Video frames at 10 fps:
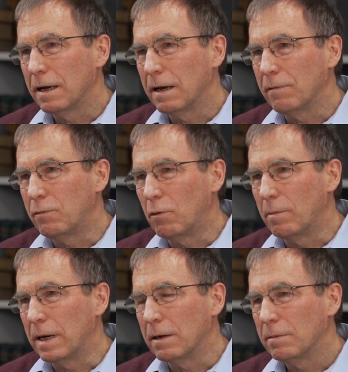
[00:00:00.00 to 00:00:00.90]
a
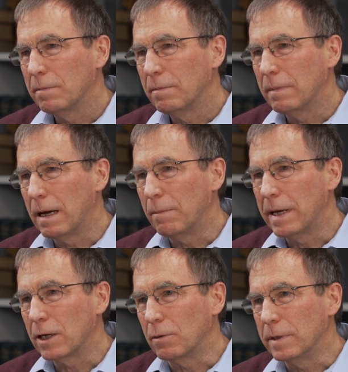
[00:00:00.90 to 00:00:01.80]
former uh,
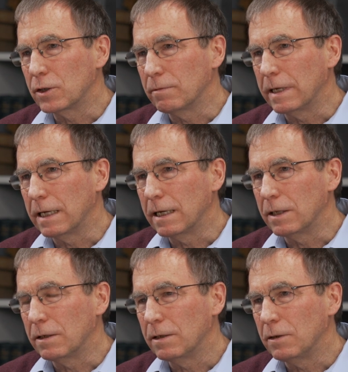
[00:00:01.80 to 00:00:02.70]
medical missionary
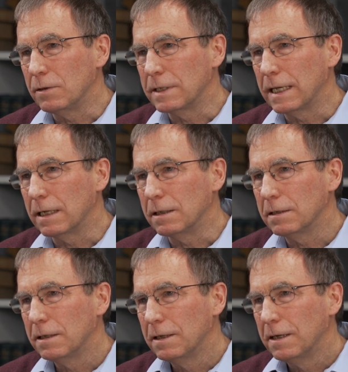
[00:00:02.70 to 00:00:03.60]
in New Zealand